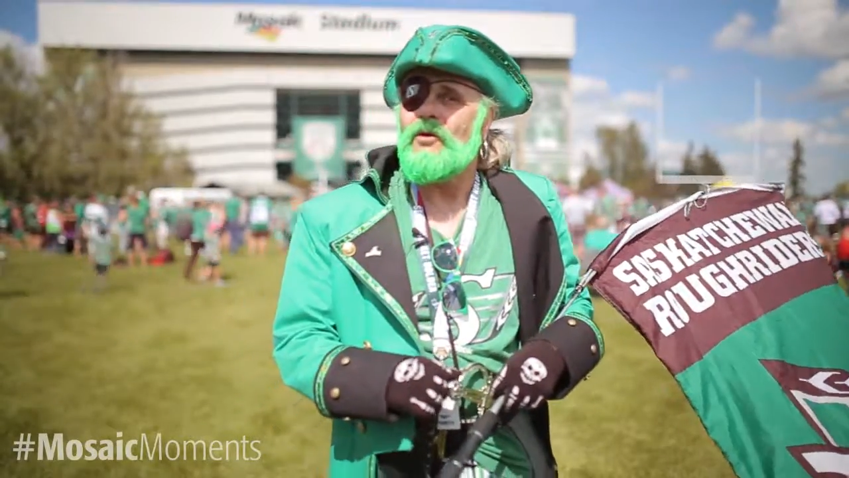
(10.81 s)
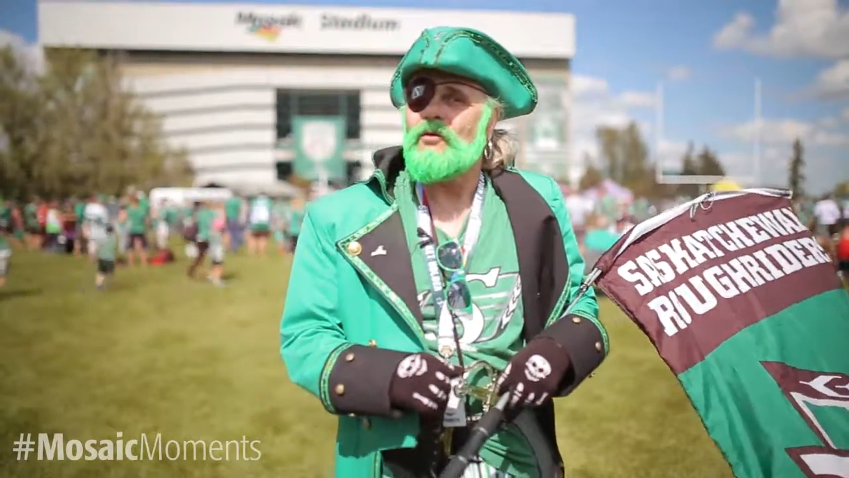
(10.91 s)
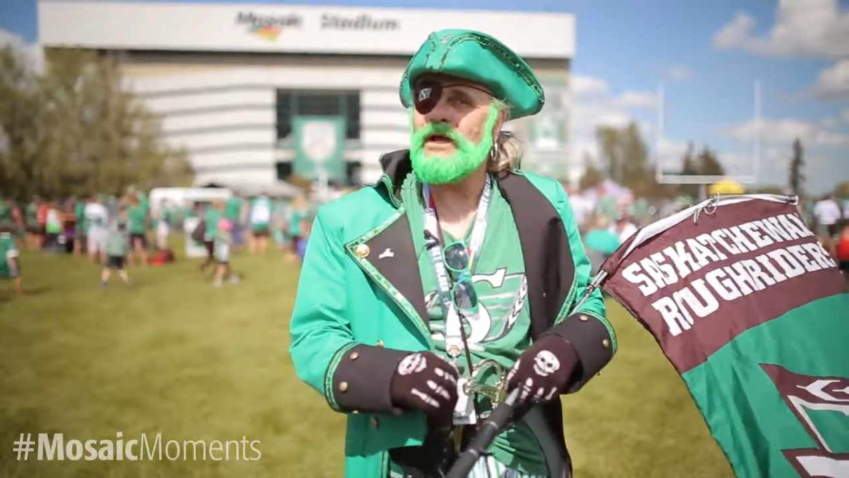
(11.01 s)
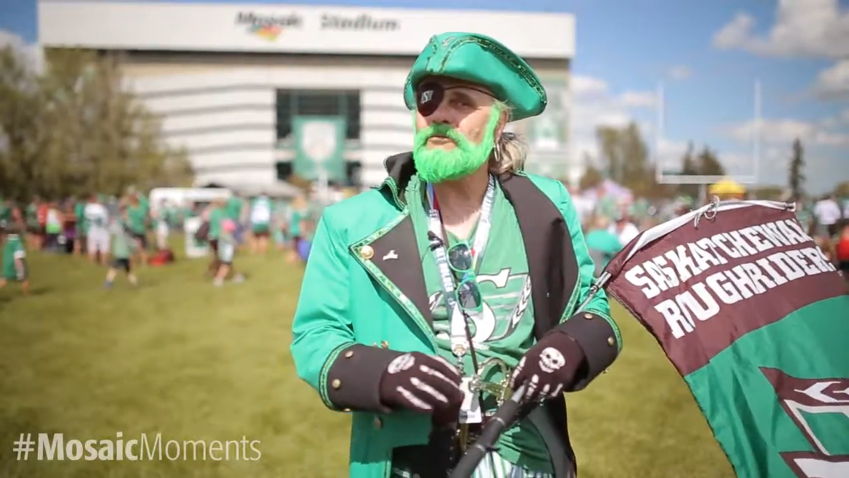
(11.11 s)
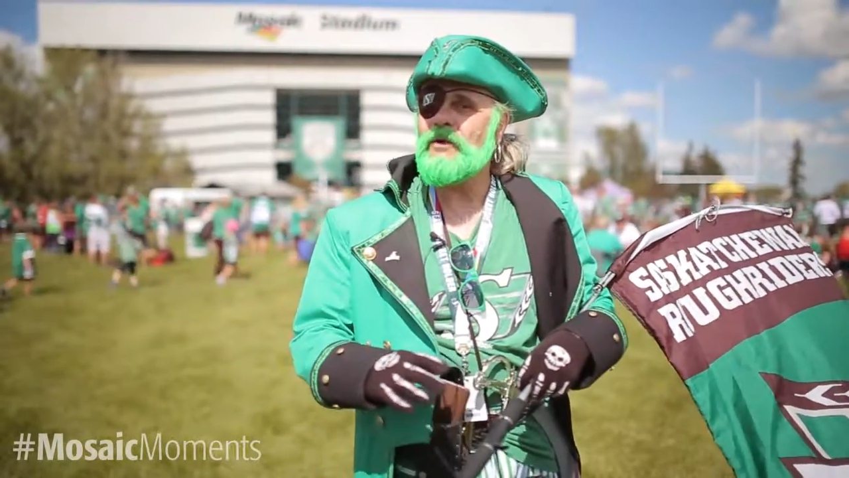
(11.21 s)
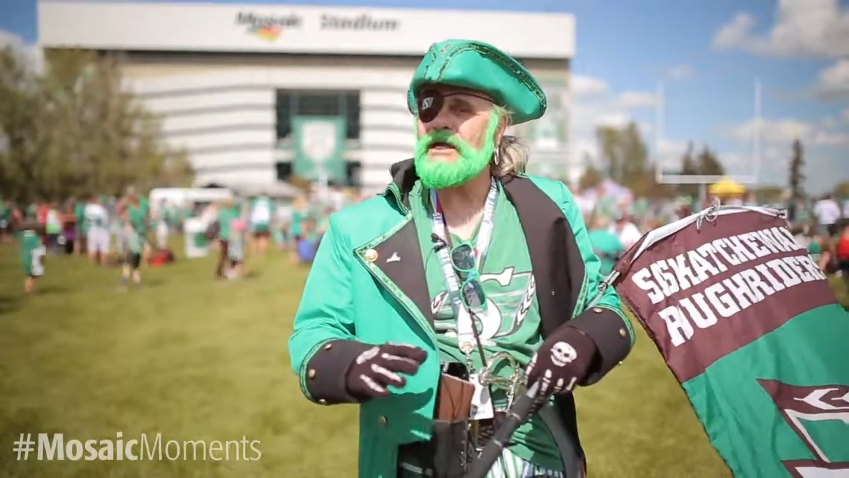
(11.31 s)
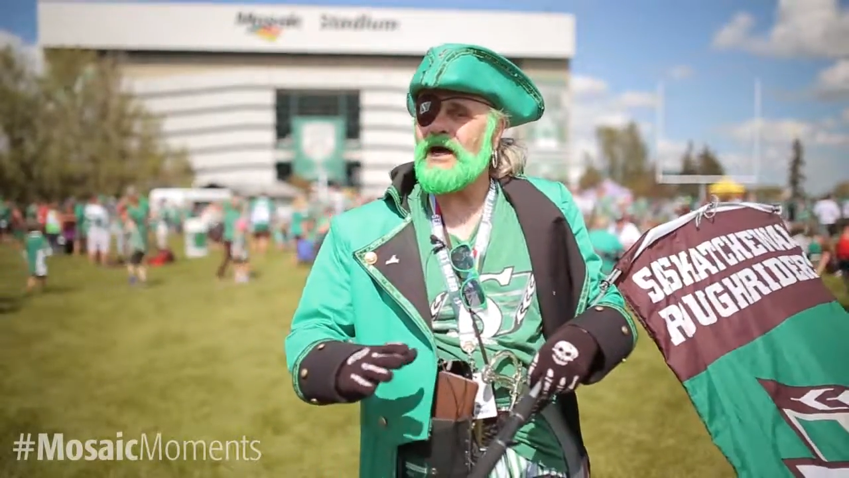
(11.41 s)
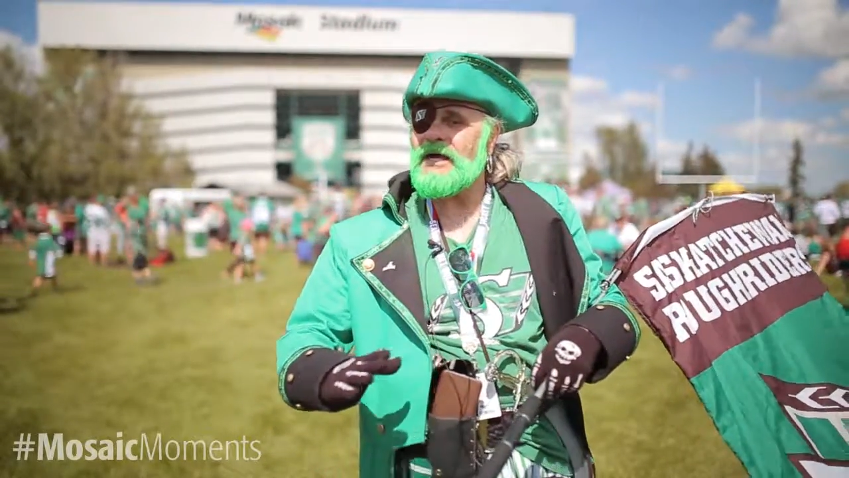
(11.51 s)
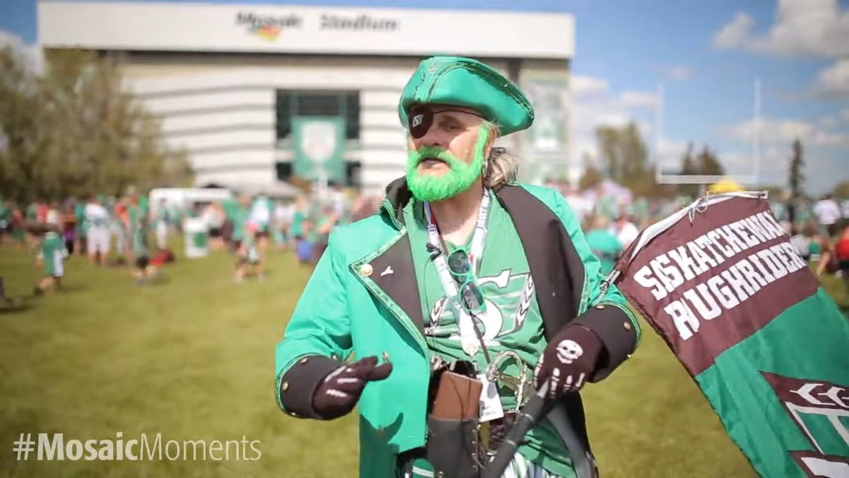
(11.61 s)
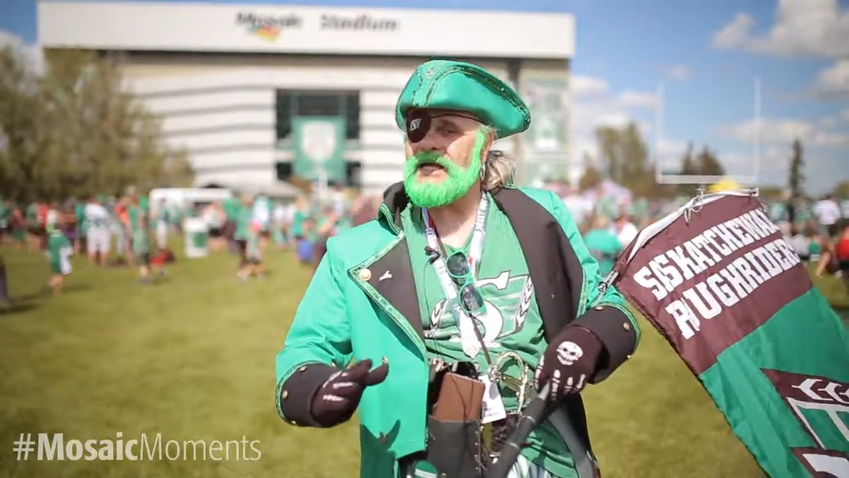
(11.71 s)
when we
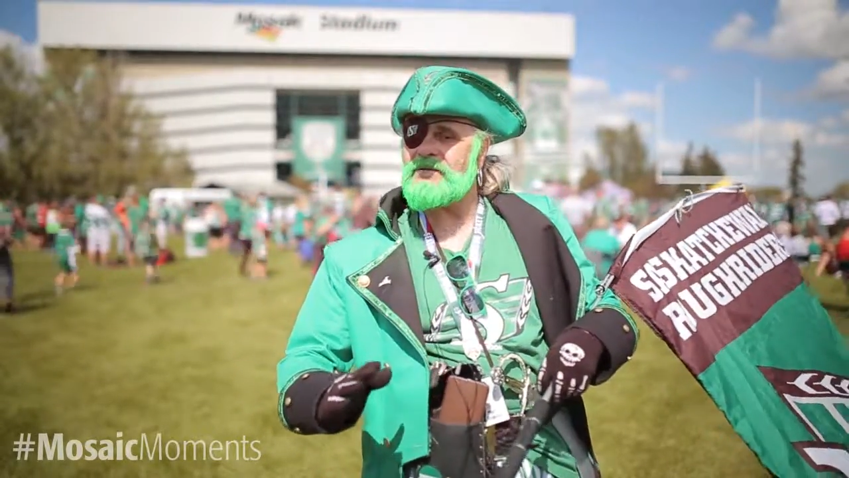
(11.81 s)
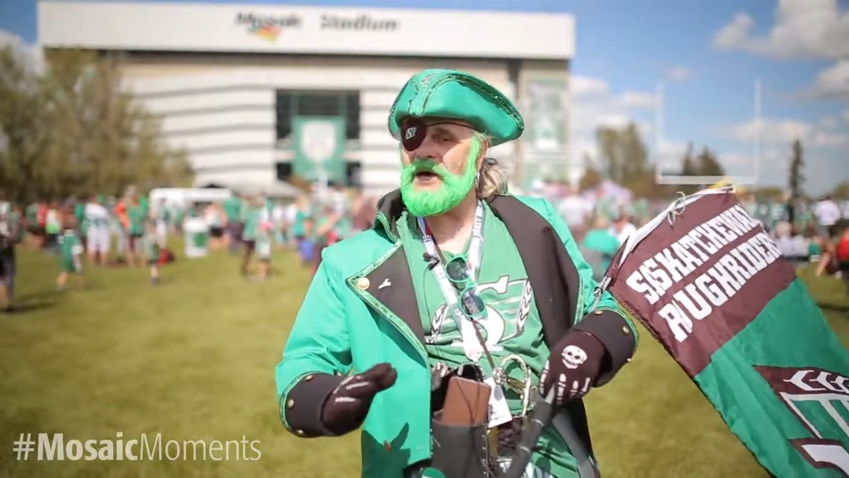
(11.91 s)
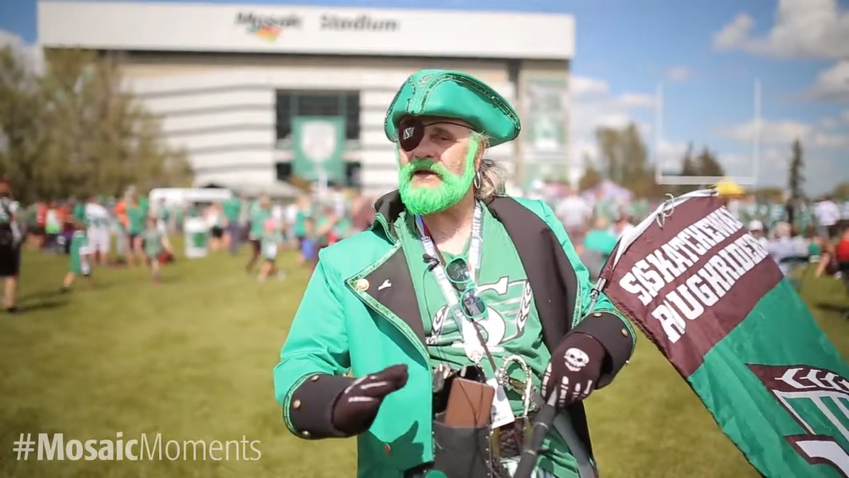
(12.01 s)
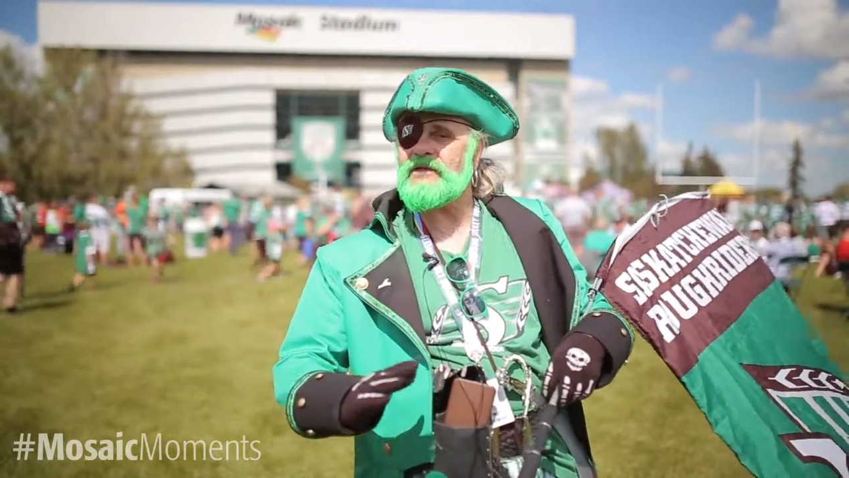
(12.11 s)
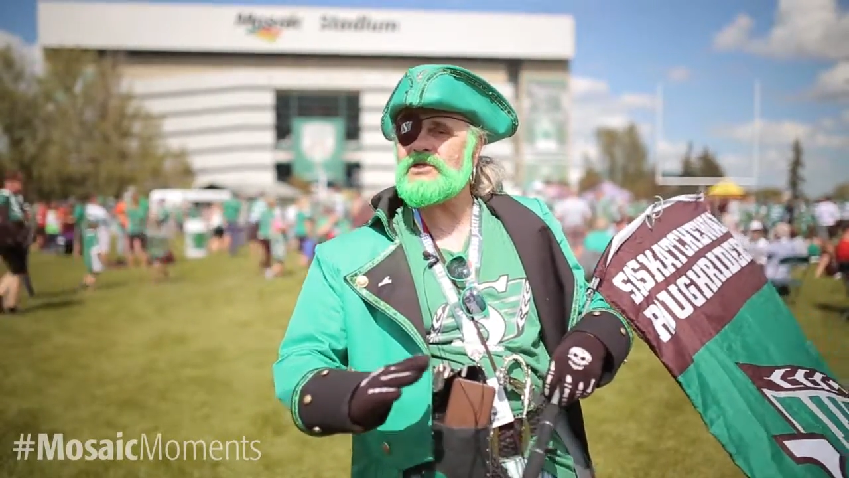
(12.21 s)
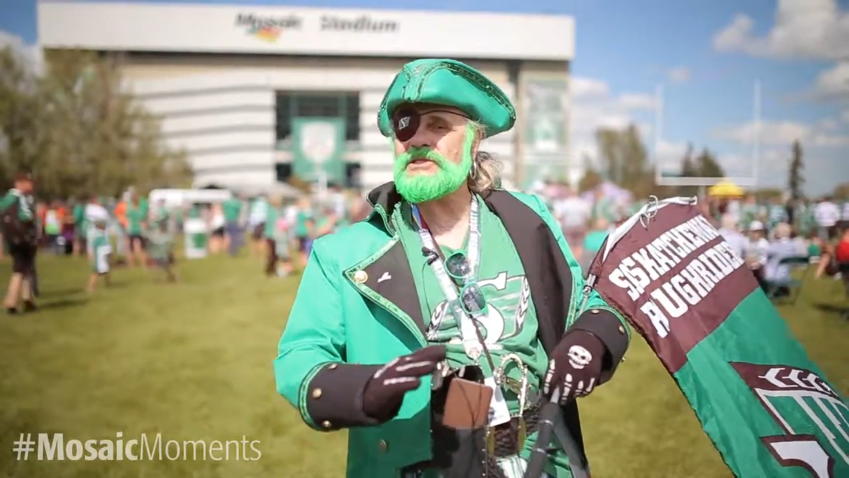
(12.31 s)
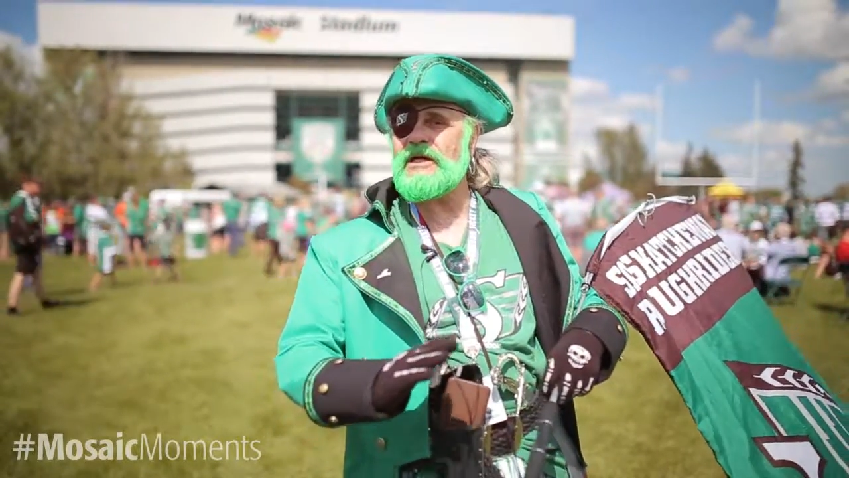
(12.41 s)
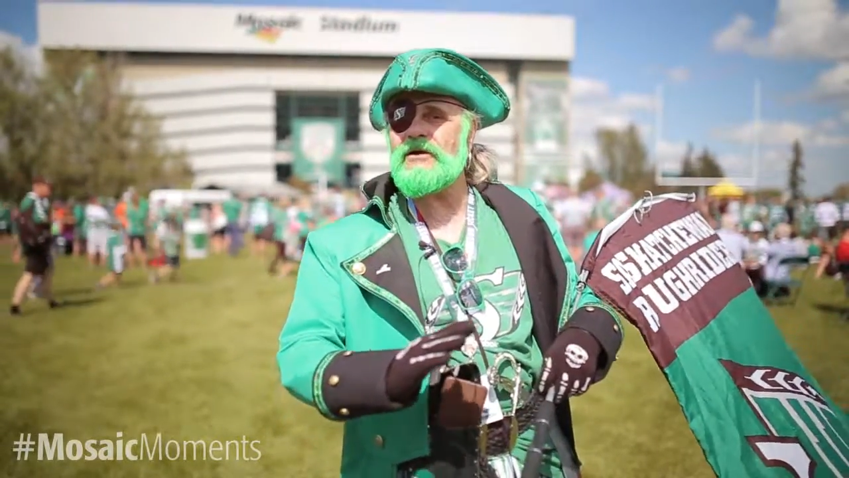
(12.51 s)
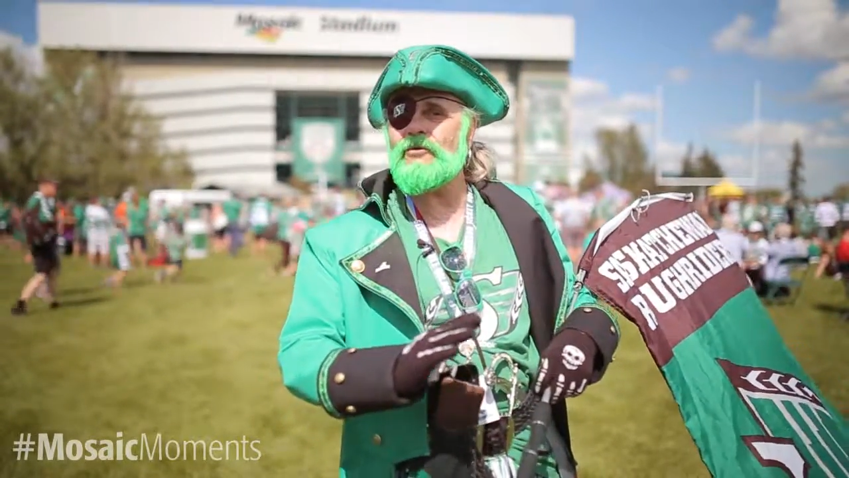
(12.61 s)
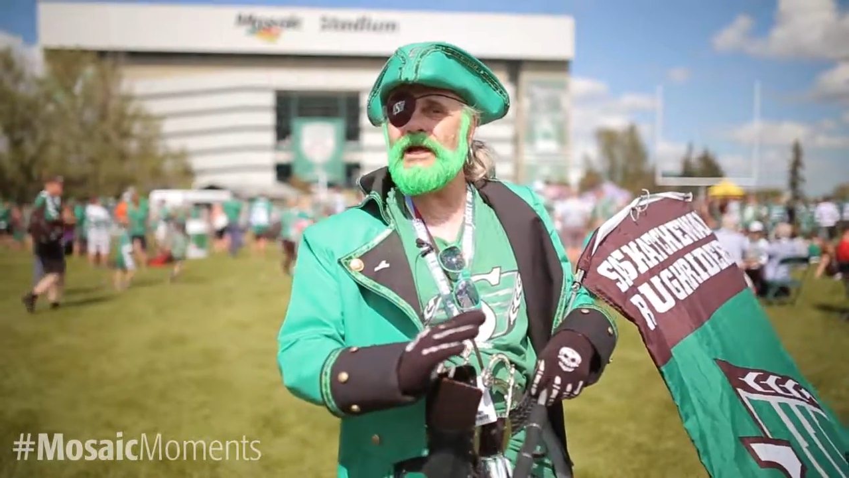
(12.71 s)
I came out of the
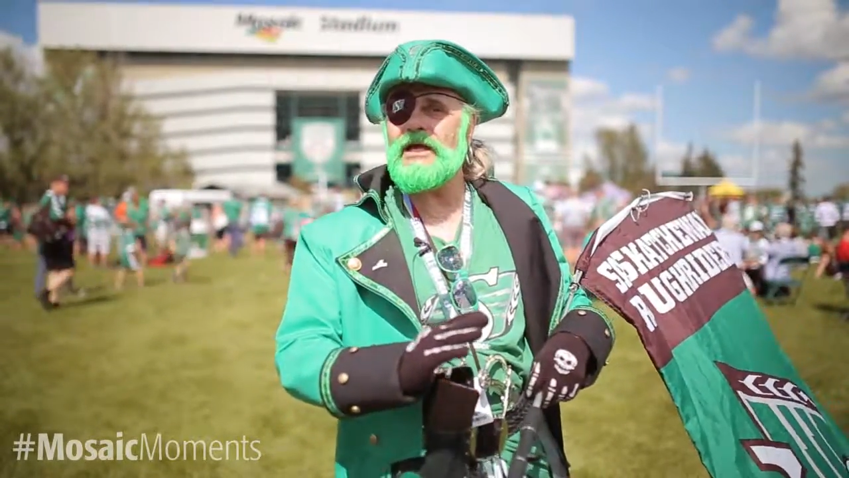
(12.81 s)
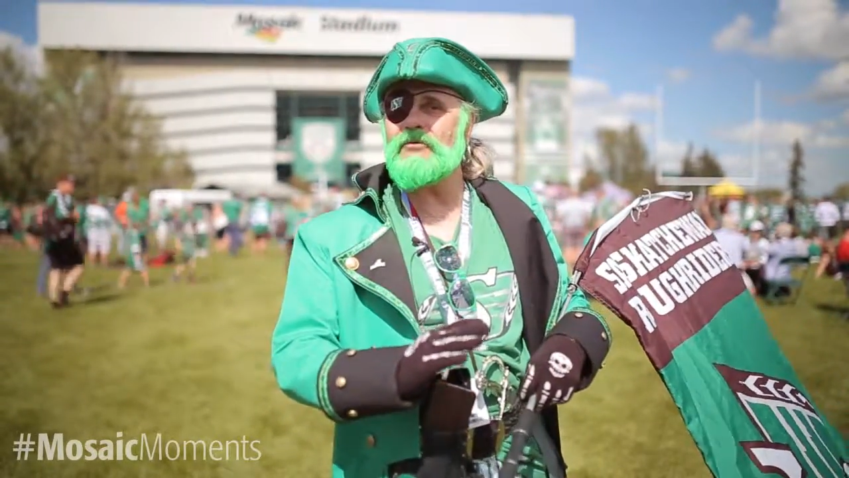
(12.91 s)
stairway,